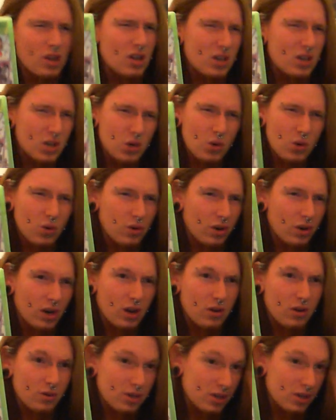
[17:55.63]
Shortened
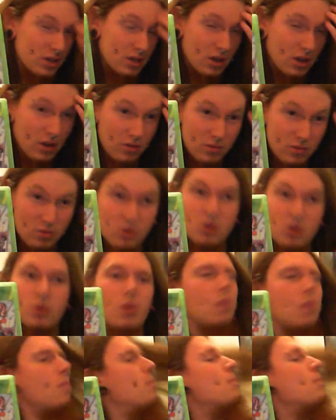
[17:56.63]
loading times, which are
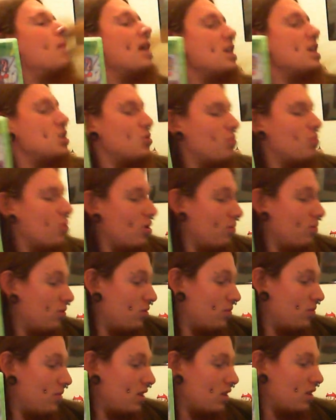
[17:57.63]
a major
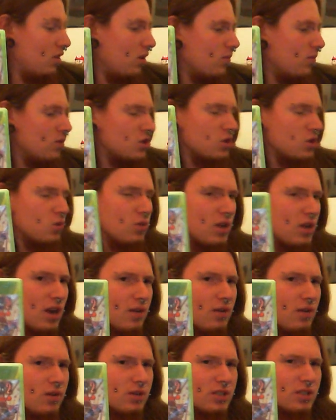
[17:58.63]
problem in the original Dead
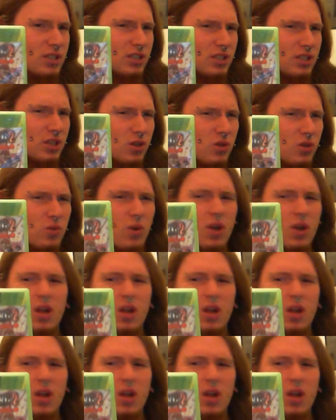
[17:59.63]
Rising 2,